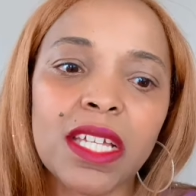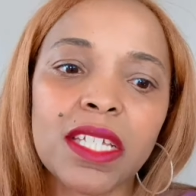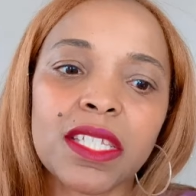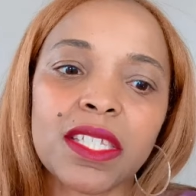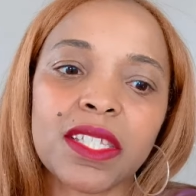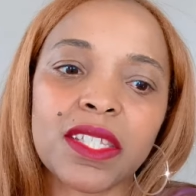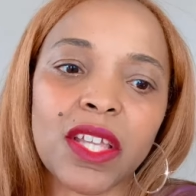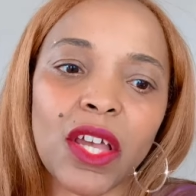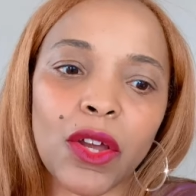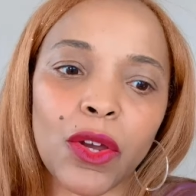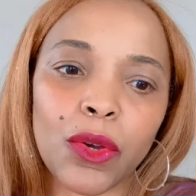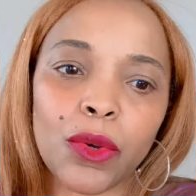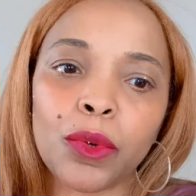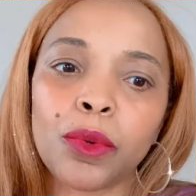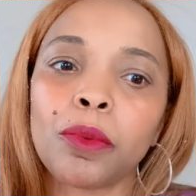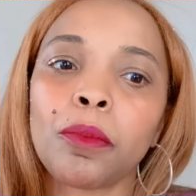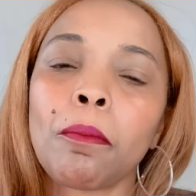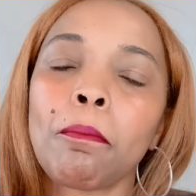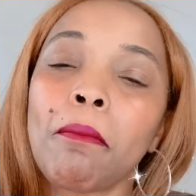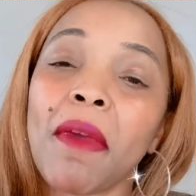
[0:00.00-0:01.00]
So
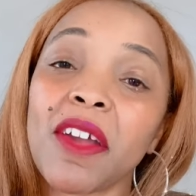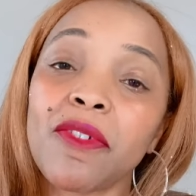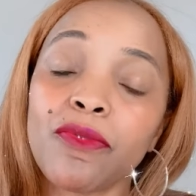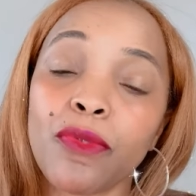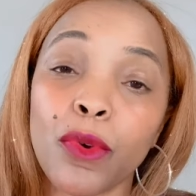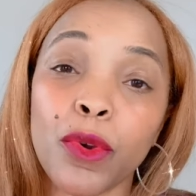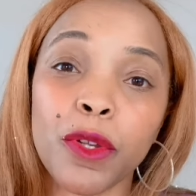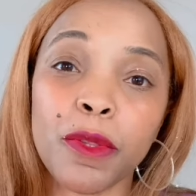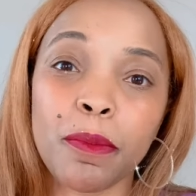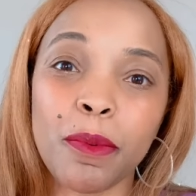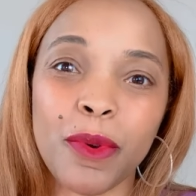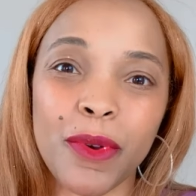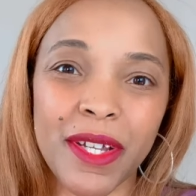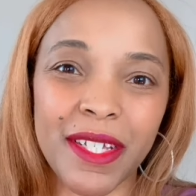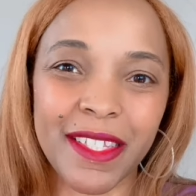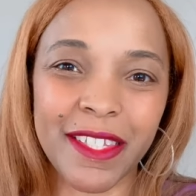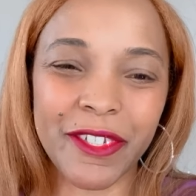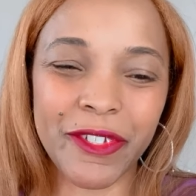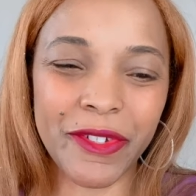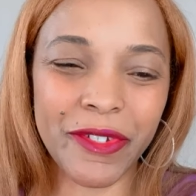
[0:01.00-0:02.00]
my fourth
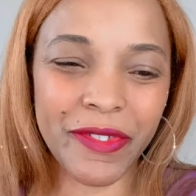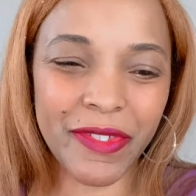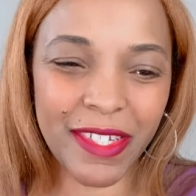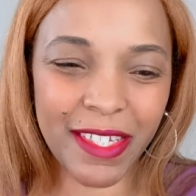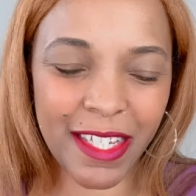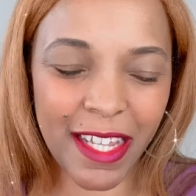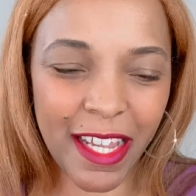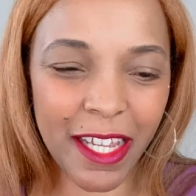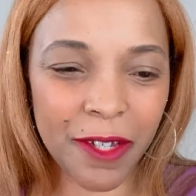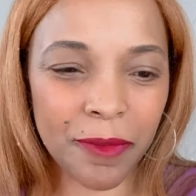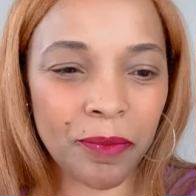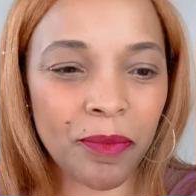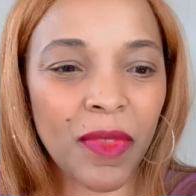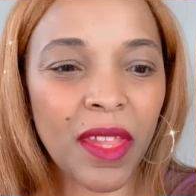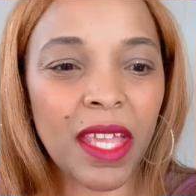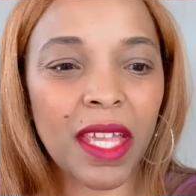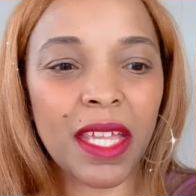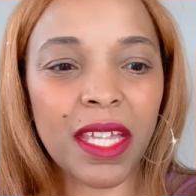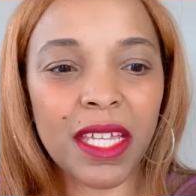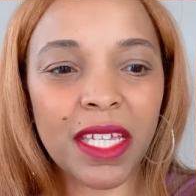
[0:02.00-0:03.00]
point to you today
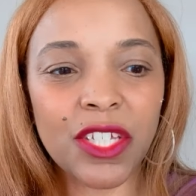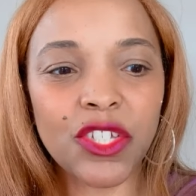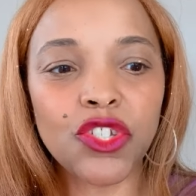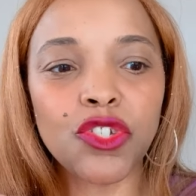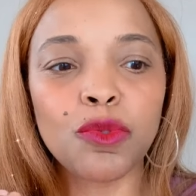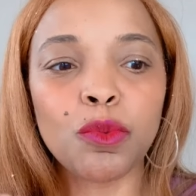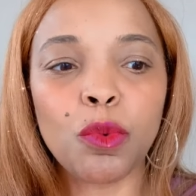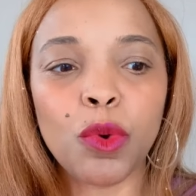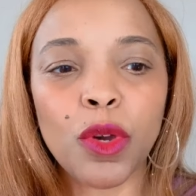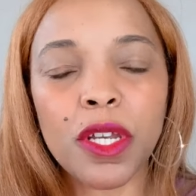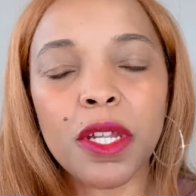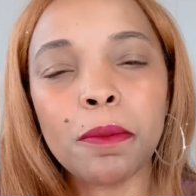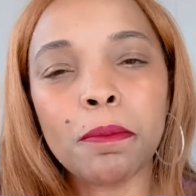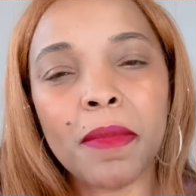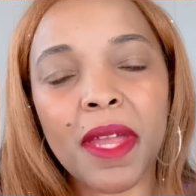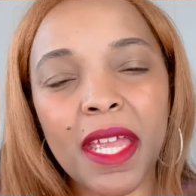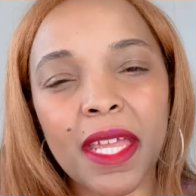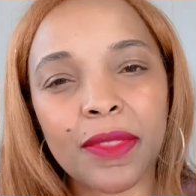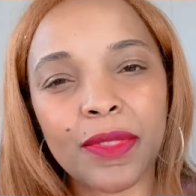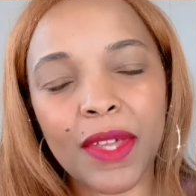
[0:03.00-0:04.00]
is you want a
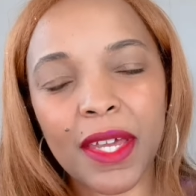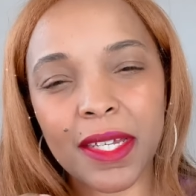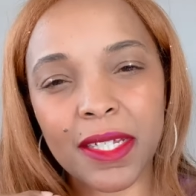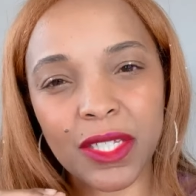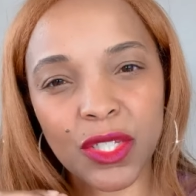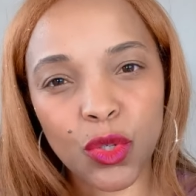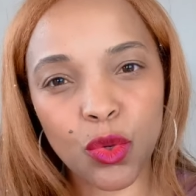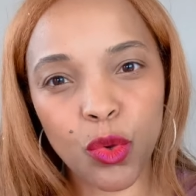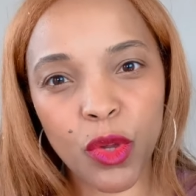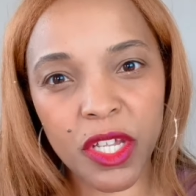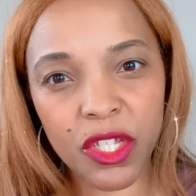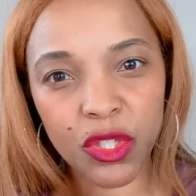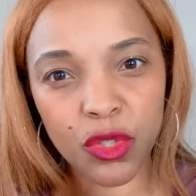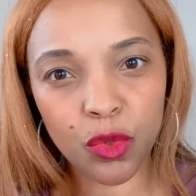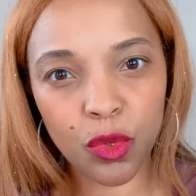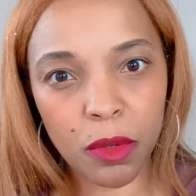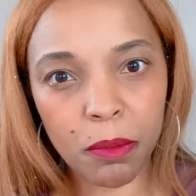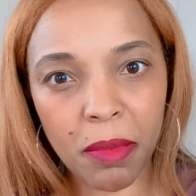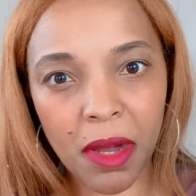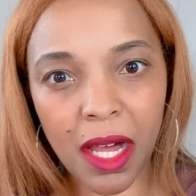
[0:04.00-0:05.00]
mate that is quick
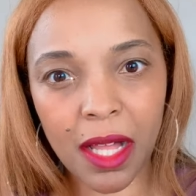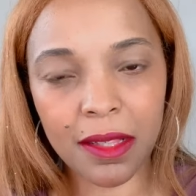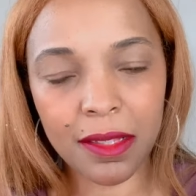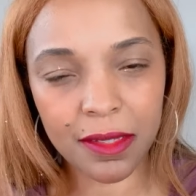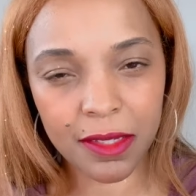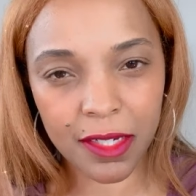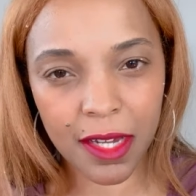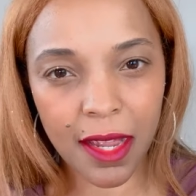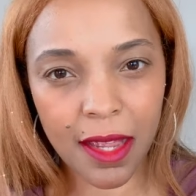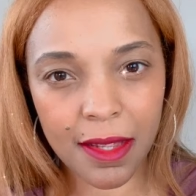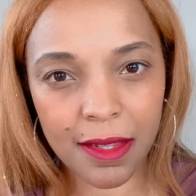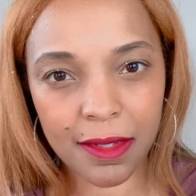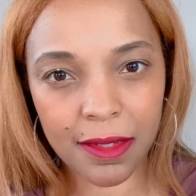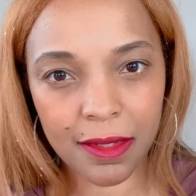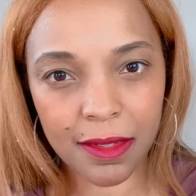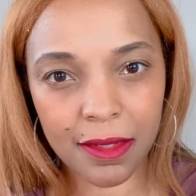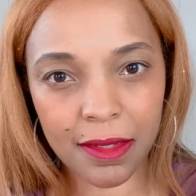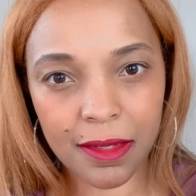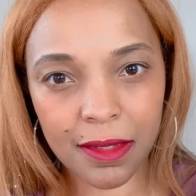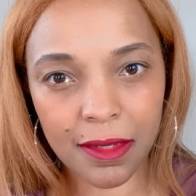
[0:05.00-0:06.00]
to
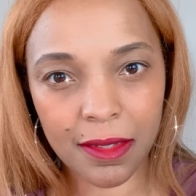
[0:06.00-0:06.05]
apologize.